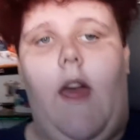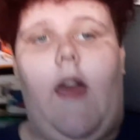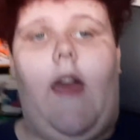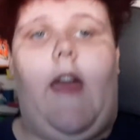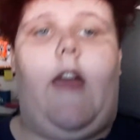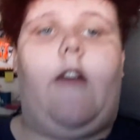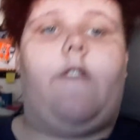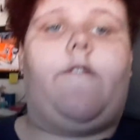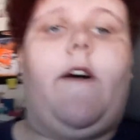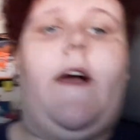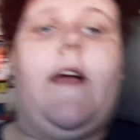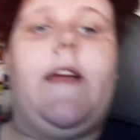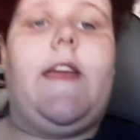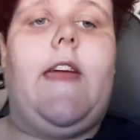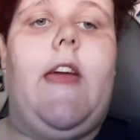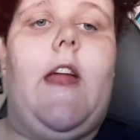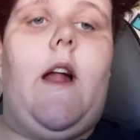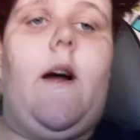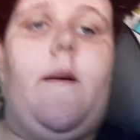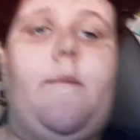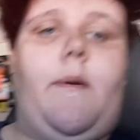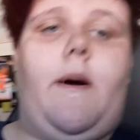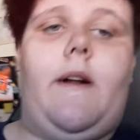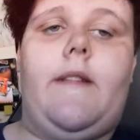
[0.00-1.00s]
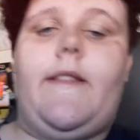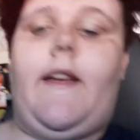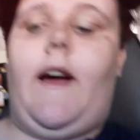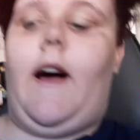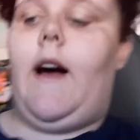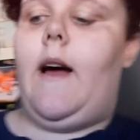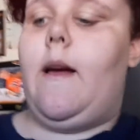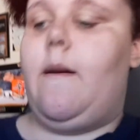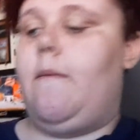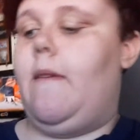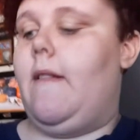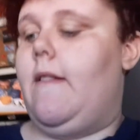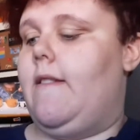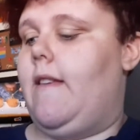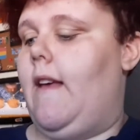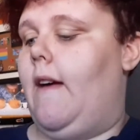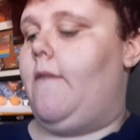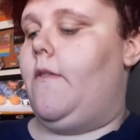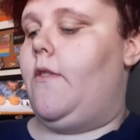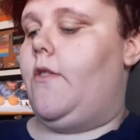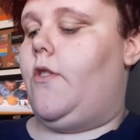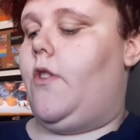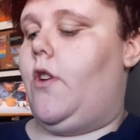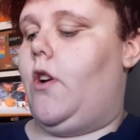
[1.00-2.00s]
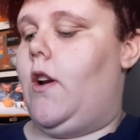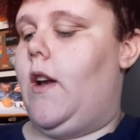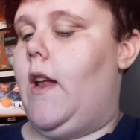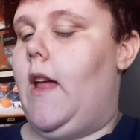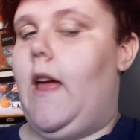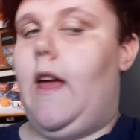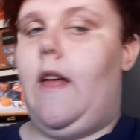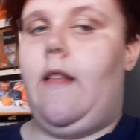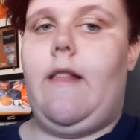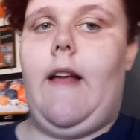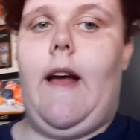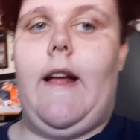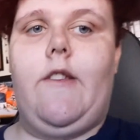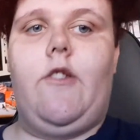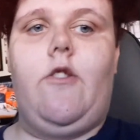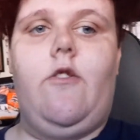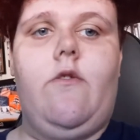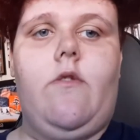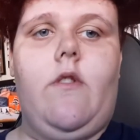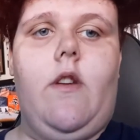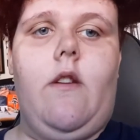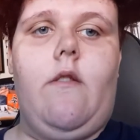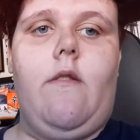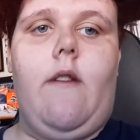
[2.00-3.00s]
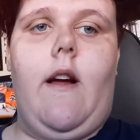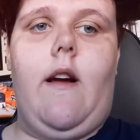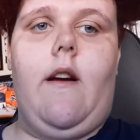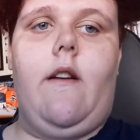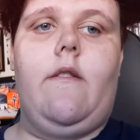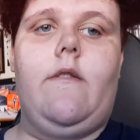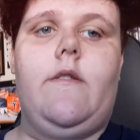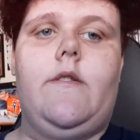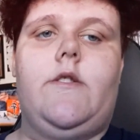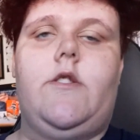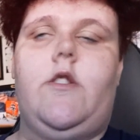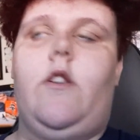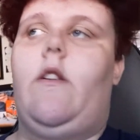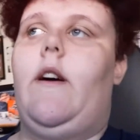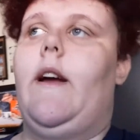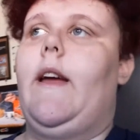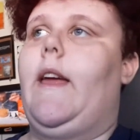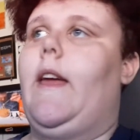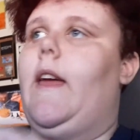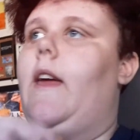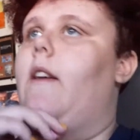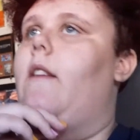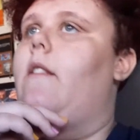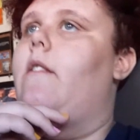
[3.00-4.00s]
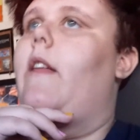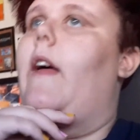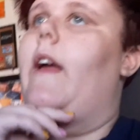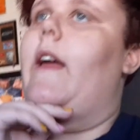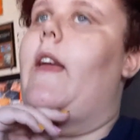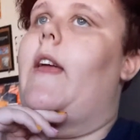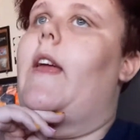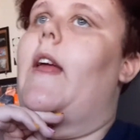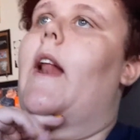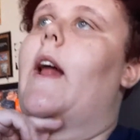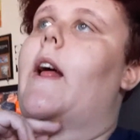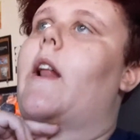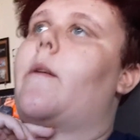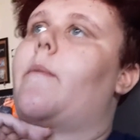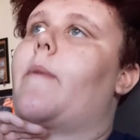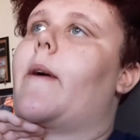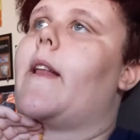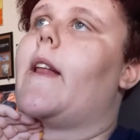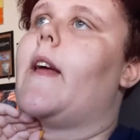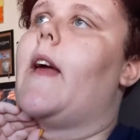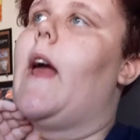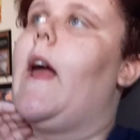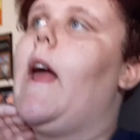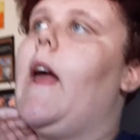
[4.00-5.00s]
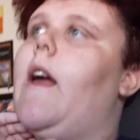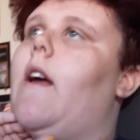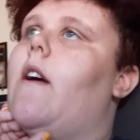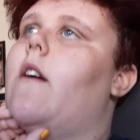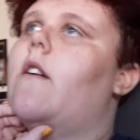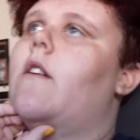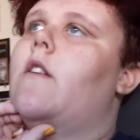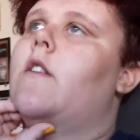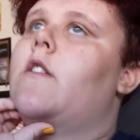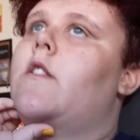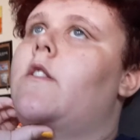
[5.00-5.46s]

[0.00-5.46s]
if I get up on time at 7.30, that's usually around, so I get, like, get out of bed at 8,